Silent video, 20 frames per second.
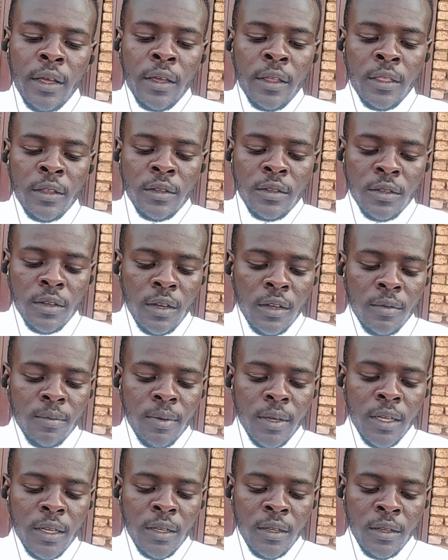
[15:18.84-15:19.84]
This can
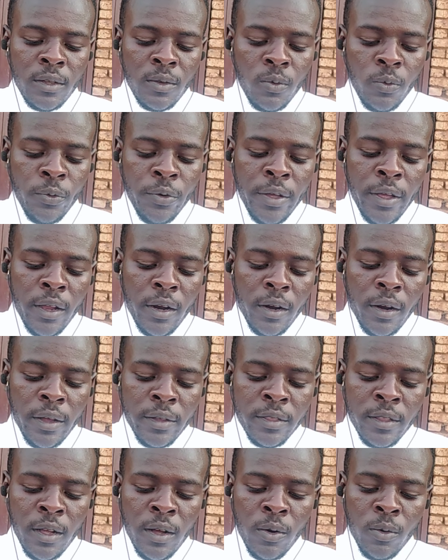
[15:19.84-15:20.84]
be right
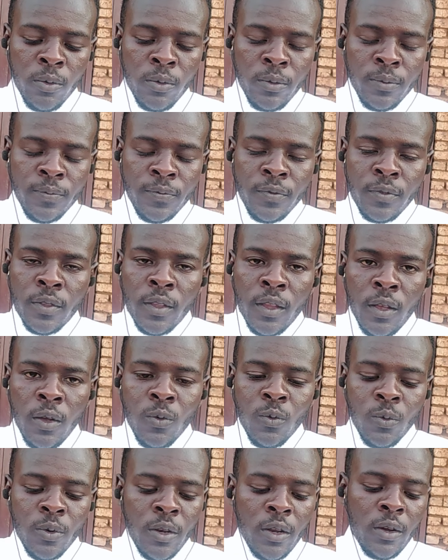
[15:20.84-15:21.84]
now.
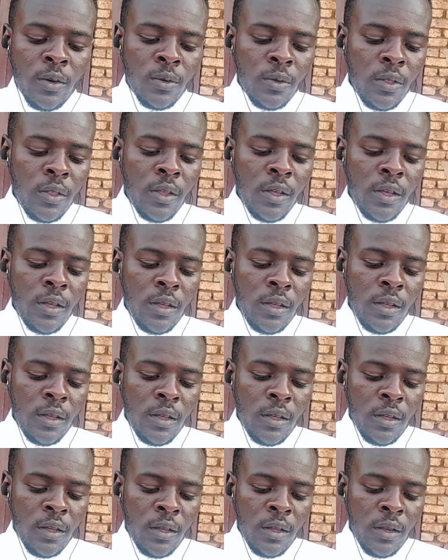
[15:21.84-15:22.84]
We know
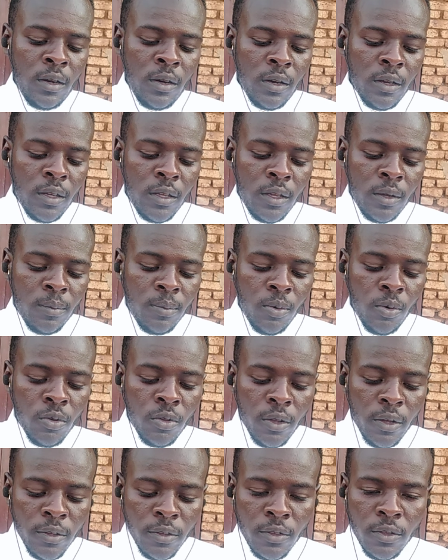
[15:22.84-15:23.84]
the reading
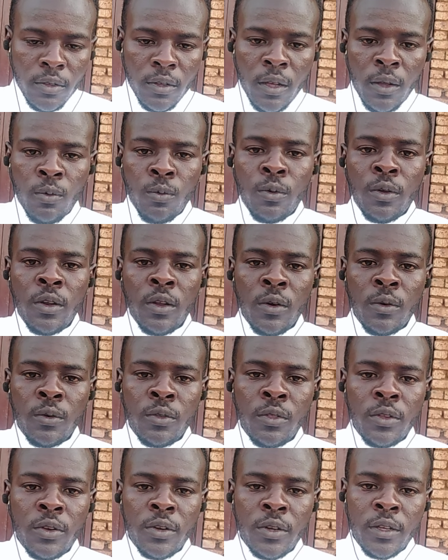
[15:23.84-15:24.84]
process, and we know
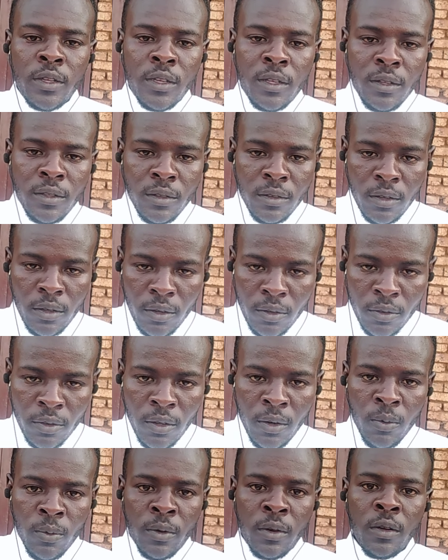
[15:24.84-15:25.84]
the reading skills,
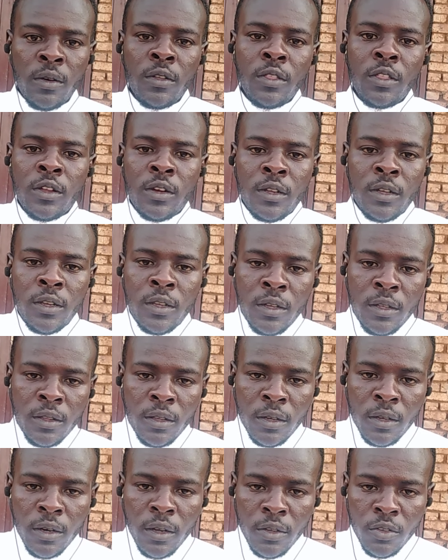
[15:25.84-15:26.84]
and we know the reading in the
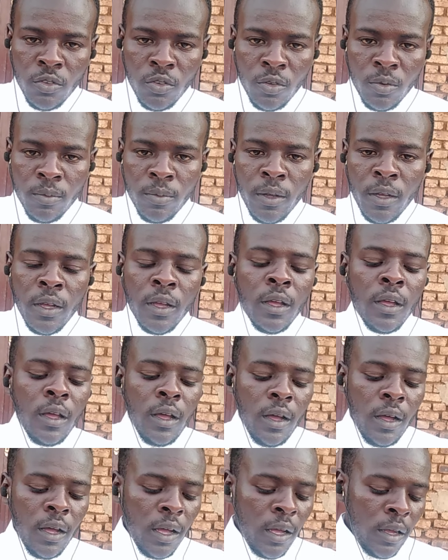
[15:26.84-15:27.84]
classroom,
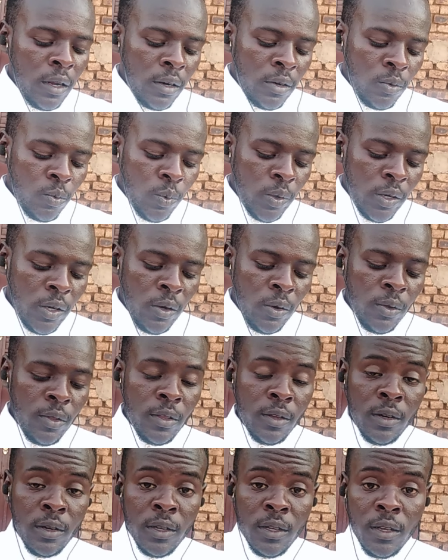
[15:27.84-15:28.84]
and we know
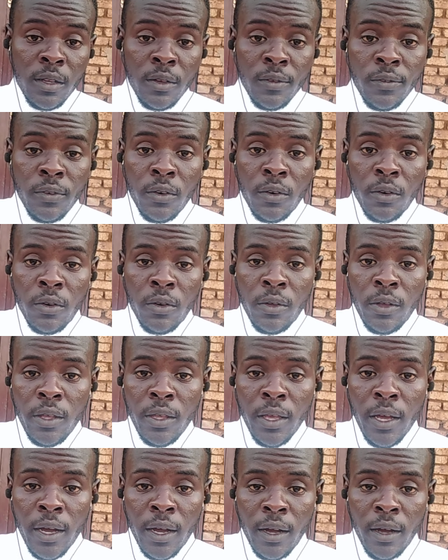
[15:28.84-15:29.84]
the reading for
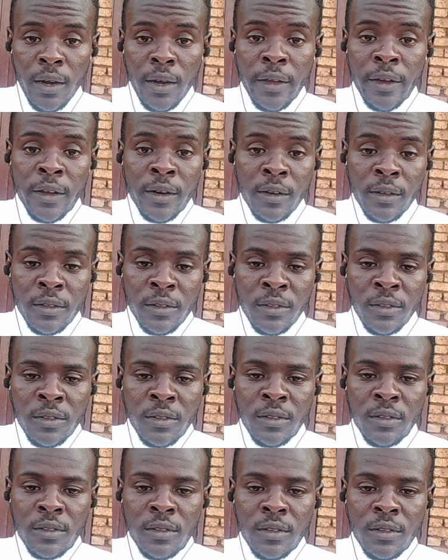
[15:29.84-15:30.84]
younger
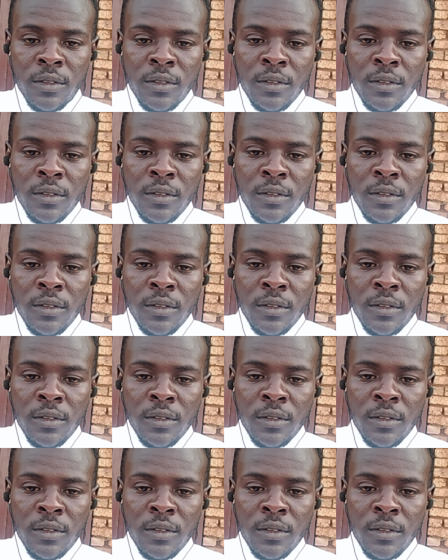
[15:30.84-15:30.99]
learners.